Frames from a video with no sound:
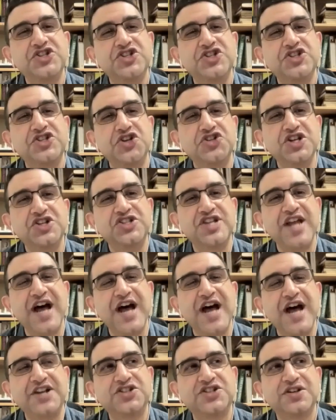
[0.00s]
research is
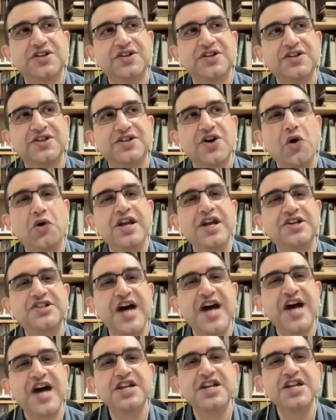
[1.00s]
that only
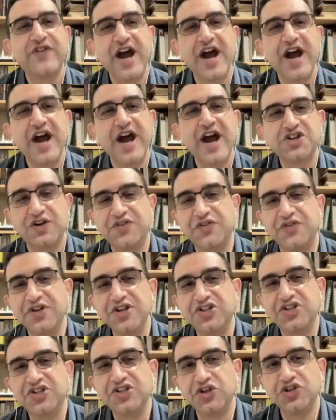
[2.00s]
a tiny fraction of
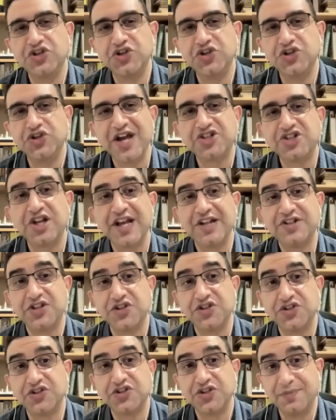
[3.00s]
the research you do actually
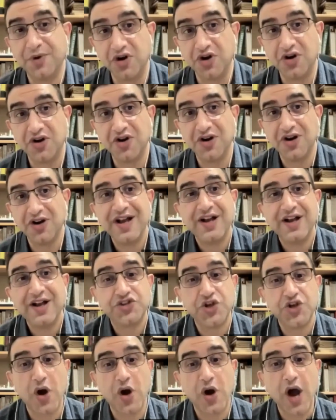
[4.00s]
gets into the book.
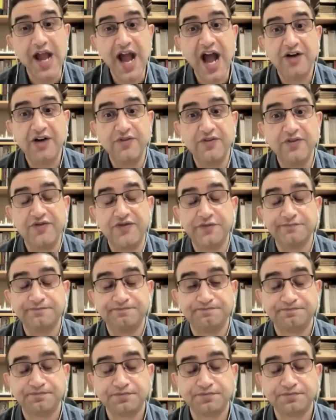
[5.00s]
So I have,